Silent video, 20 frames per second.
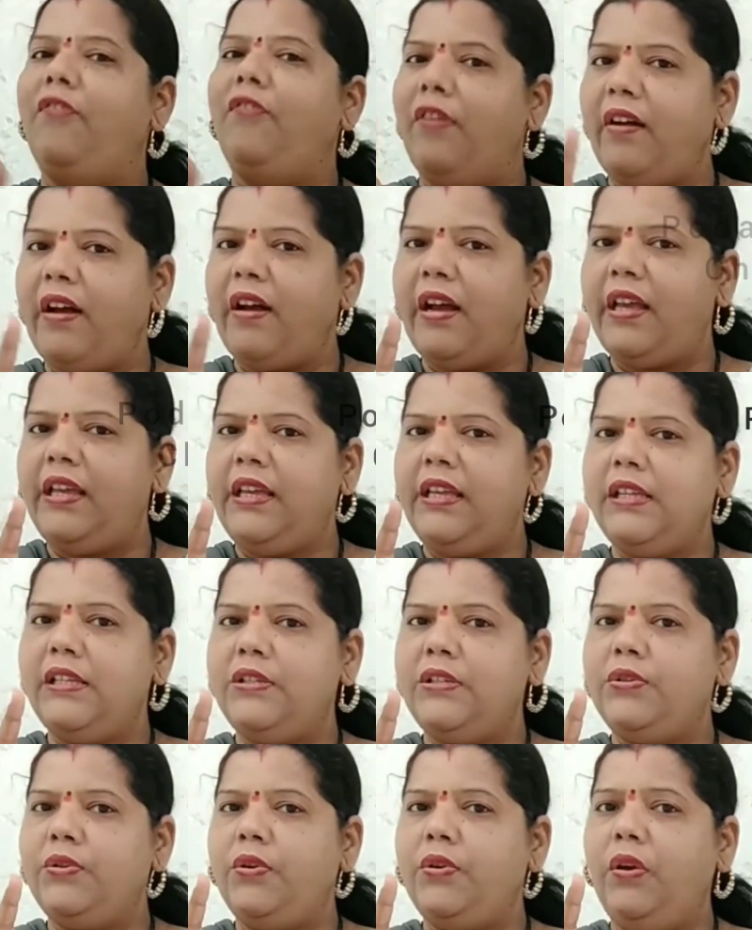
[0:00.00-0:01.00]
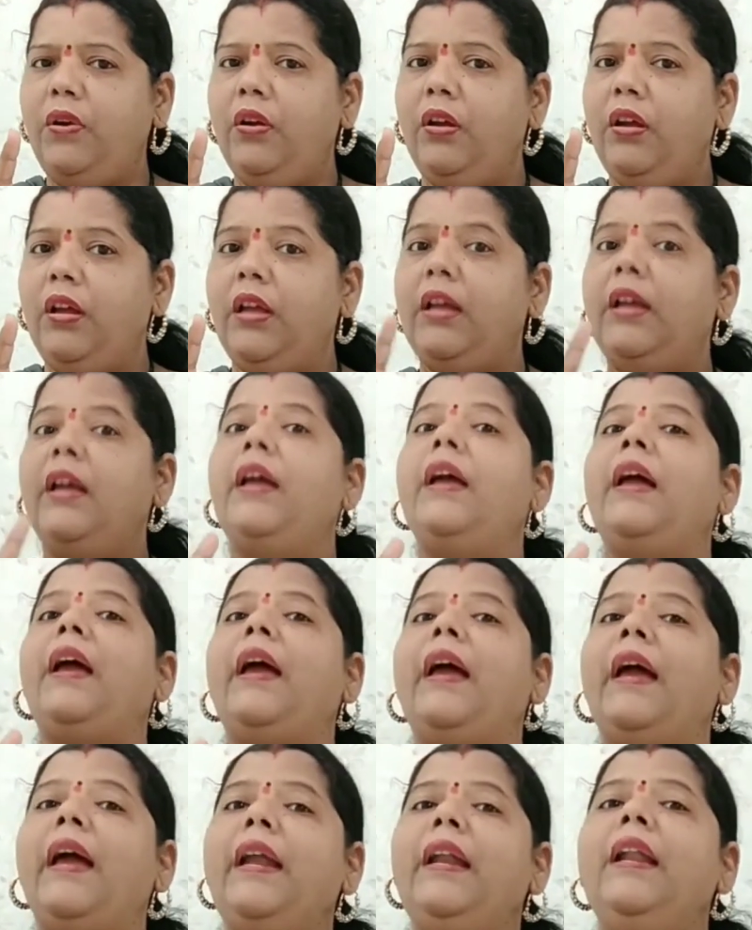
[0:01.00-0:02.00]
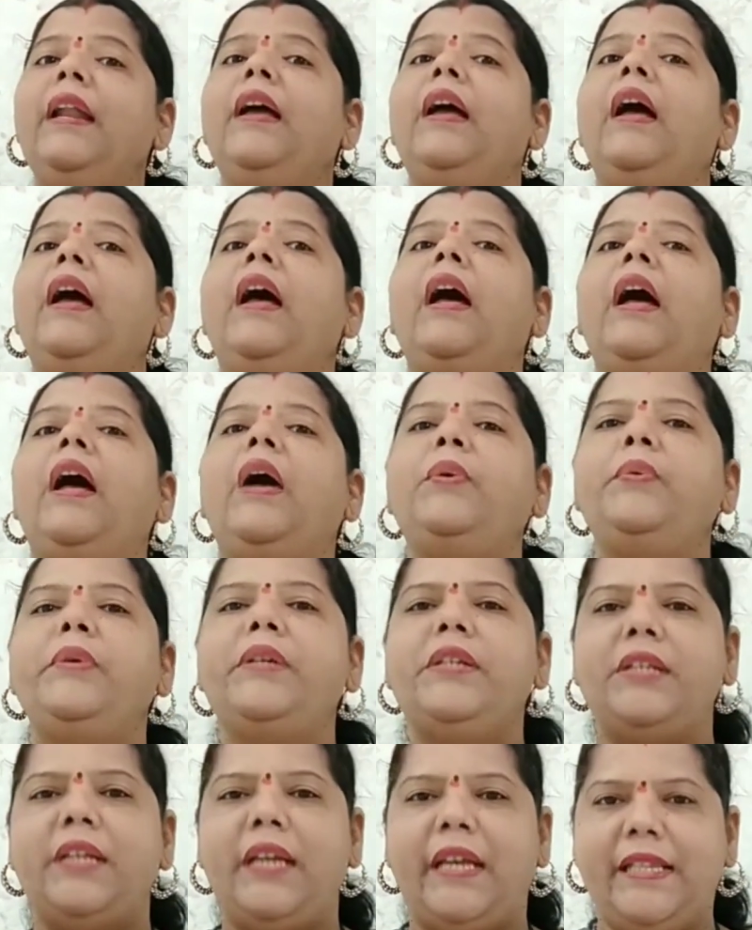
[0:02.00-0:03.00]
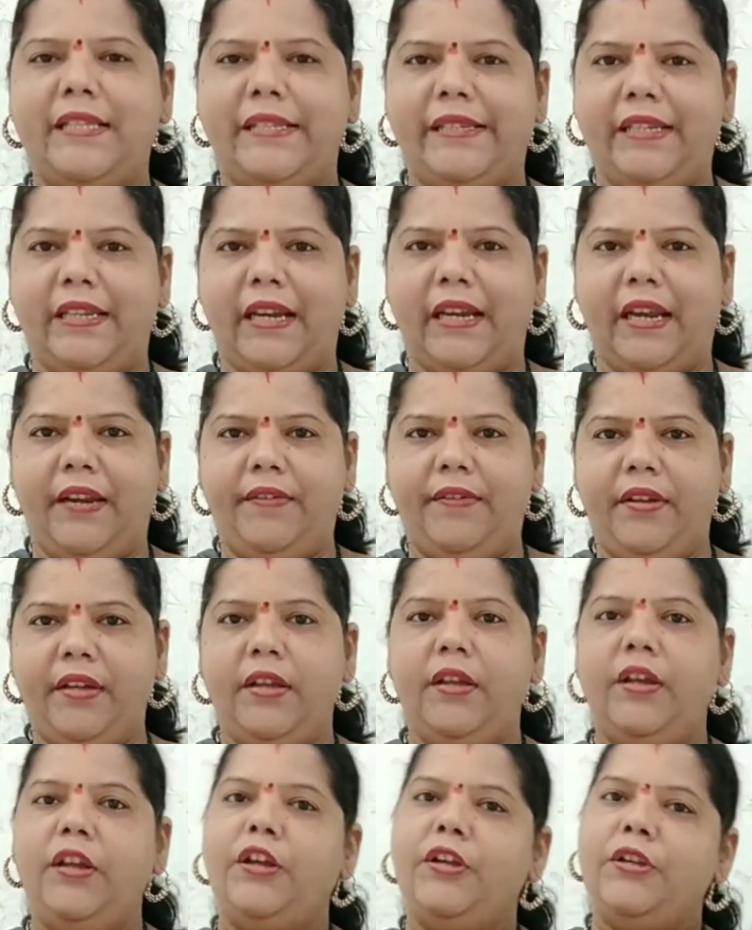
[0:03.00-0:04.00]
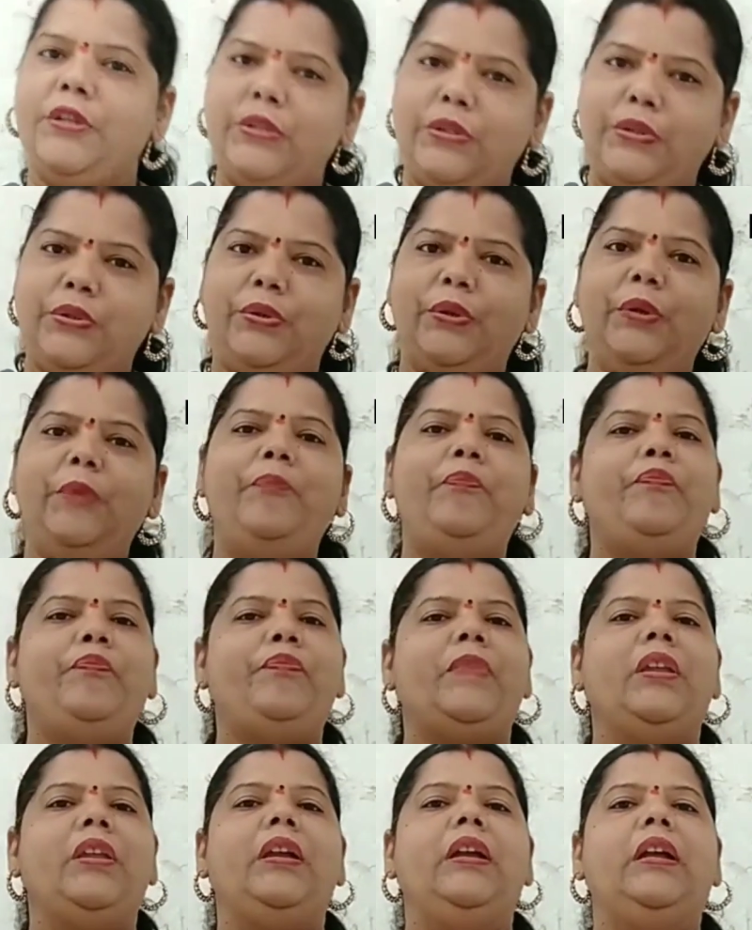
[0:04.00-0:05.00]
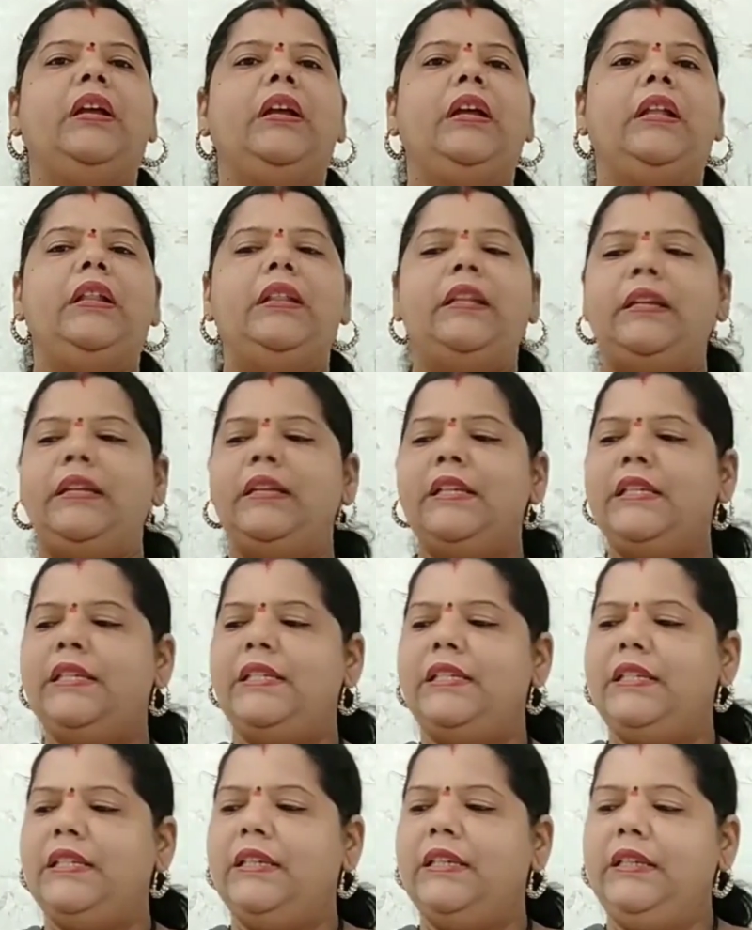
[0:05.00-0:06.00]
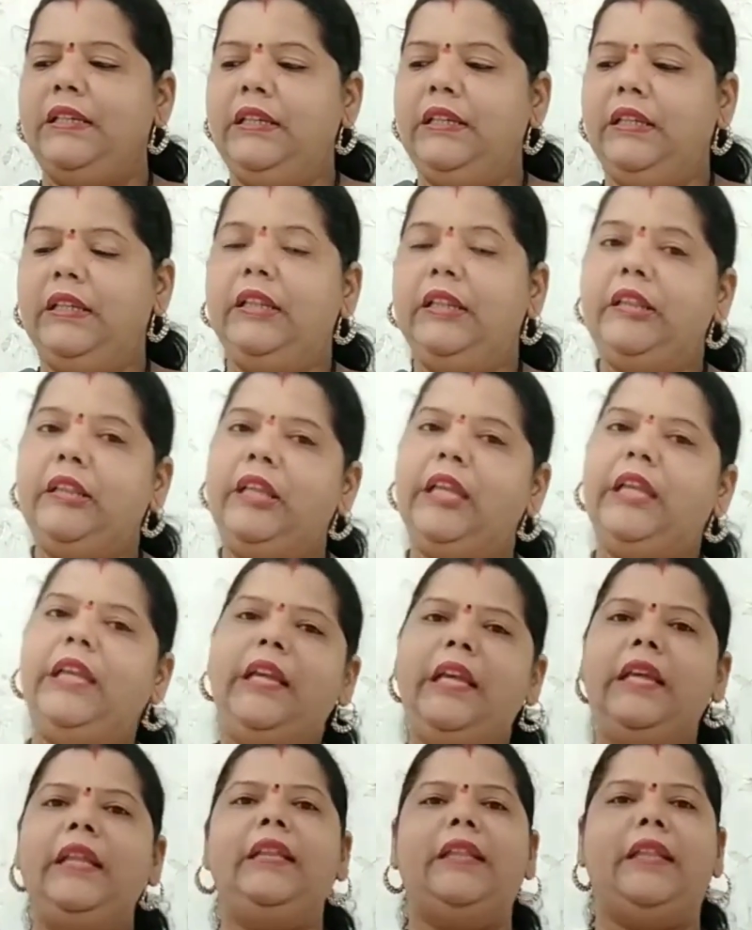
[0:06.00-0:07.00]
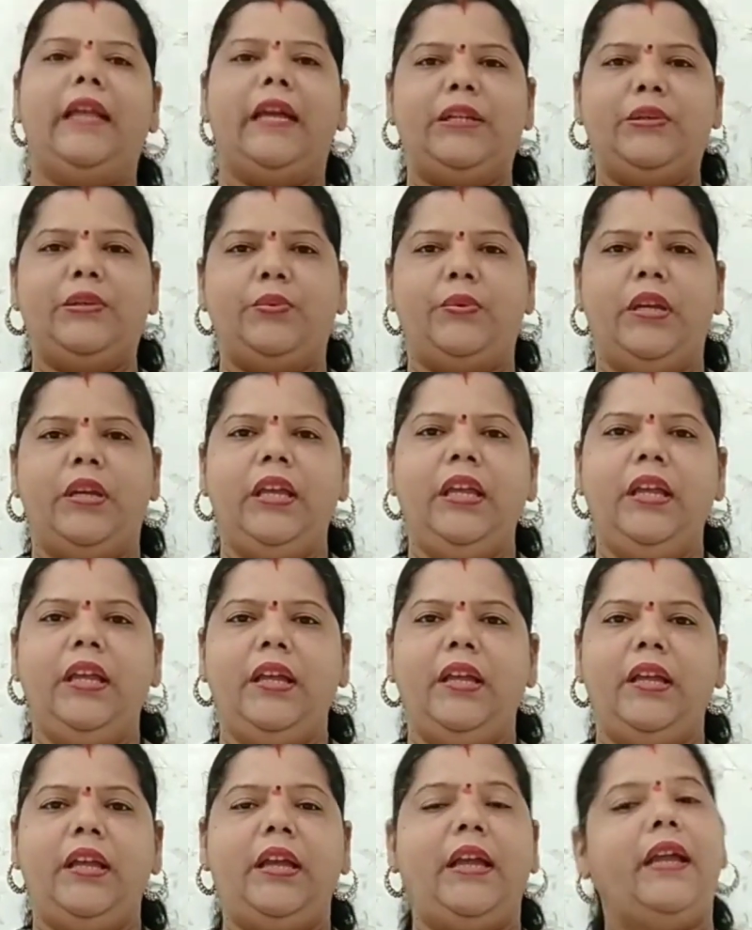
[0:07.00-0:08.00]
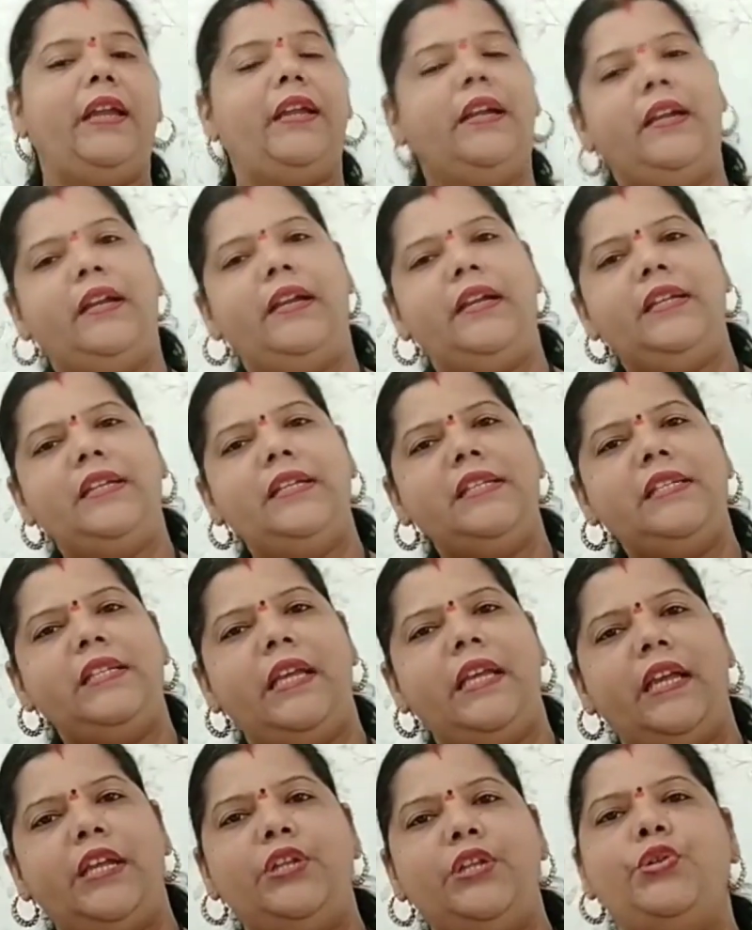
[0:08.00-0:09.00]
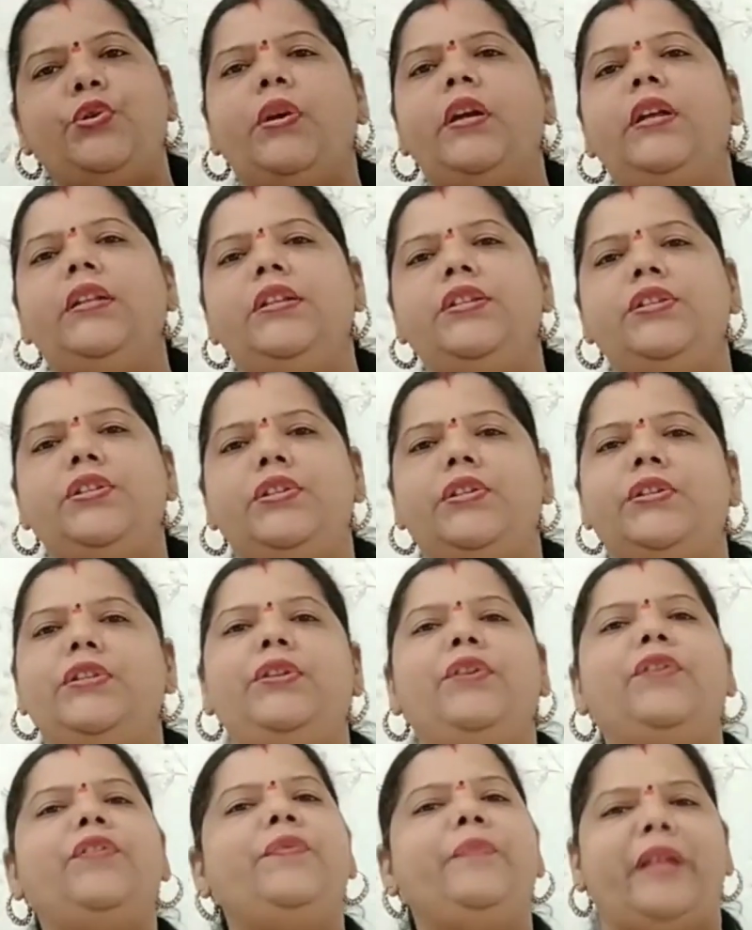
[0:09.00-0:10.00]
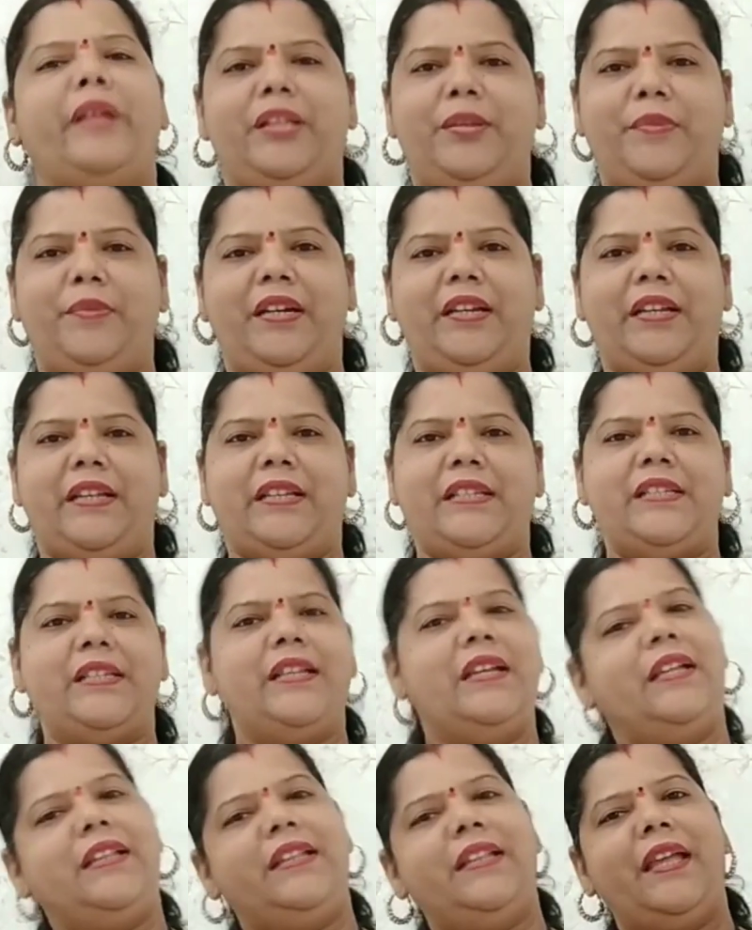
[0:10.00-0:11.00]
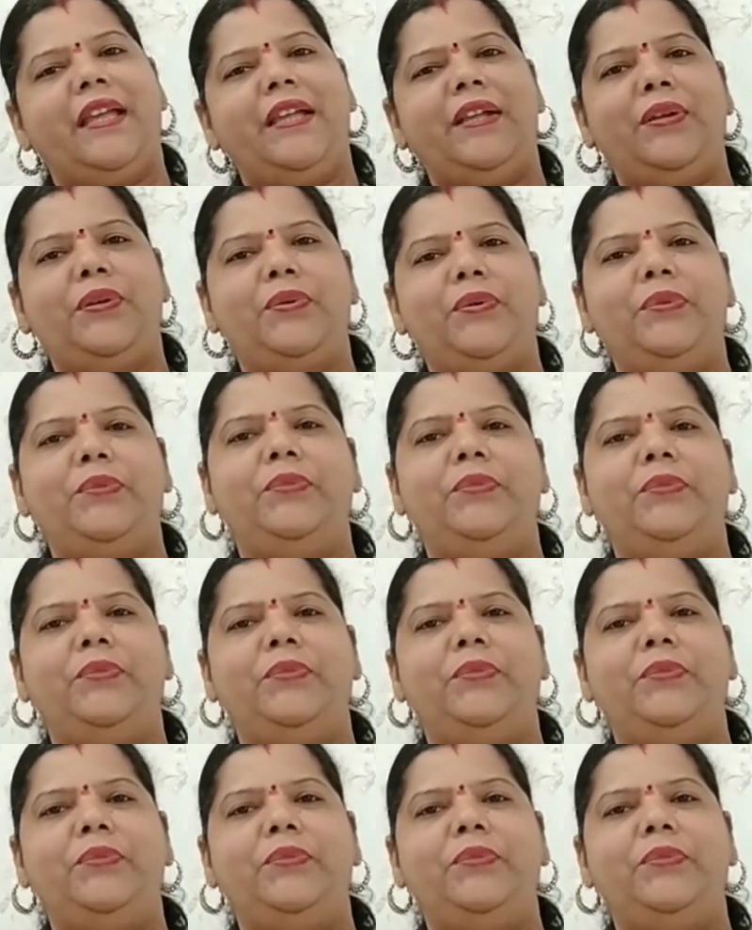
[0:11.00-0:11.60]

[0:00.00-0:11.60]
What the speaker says: Why it's so and how it has derived. So, let us think in that way and let us enjoy the journey of mathematics. Thank you.